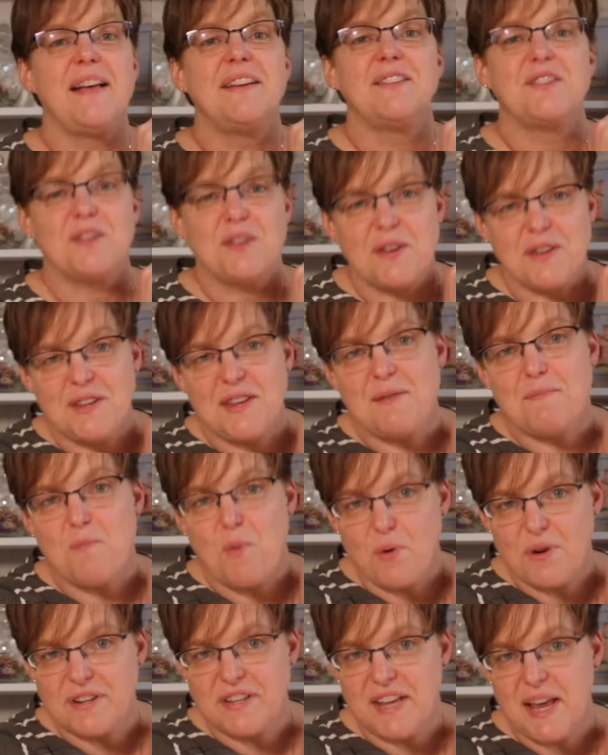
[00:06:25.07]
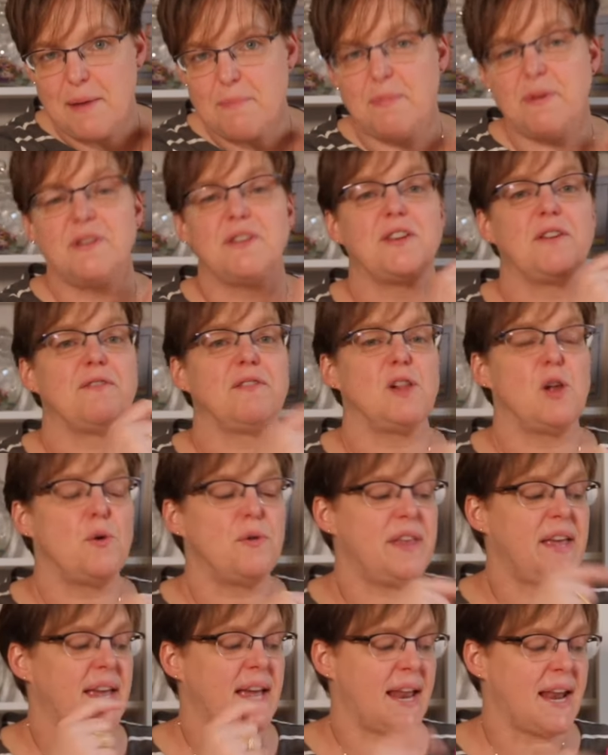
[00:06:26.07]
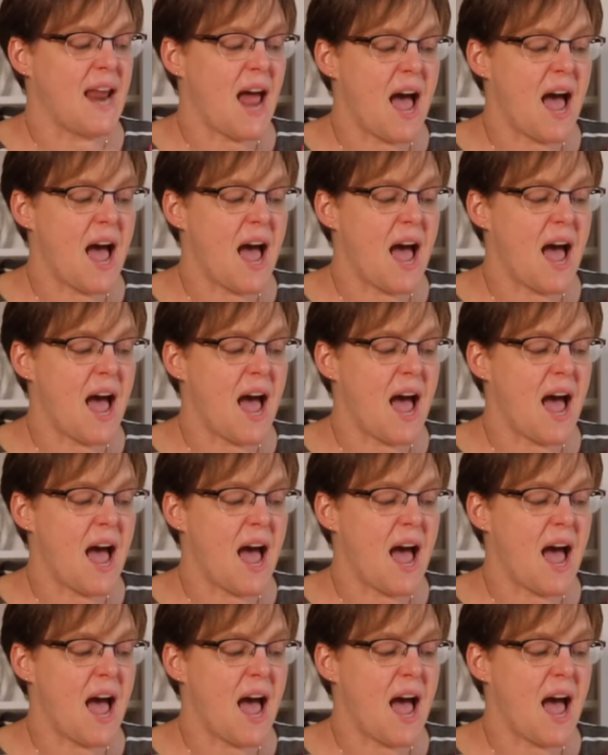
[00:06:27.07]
So to see more samples of clothing and